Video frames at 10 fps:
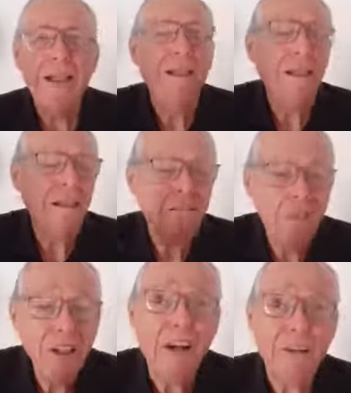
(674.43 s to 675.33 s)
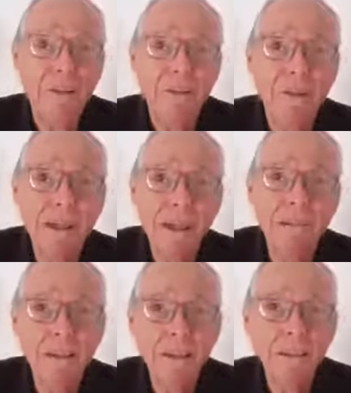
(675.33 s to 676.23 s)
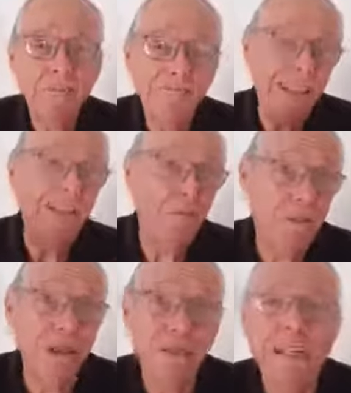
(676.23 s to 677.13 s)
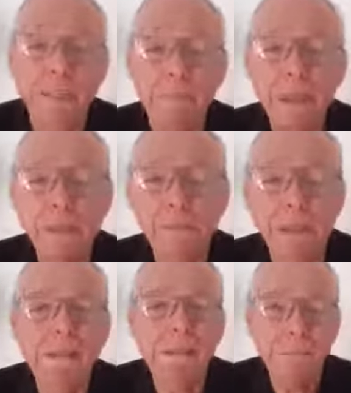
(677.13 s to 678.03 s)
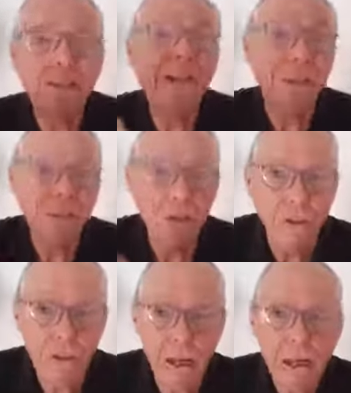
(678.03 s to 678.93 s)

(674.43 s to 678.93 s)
We've got to do it, even though, we've lost our liberties, but we've got no choice.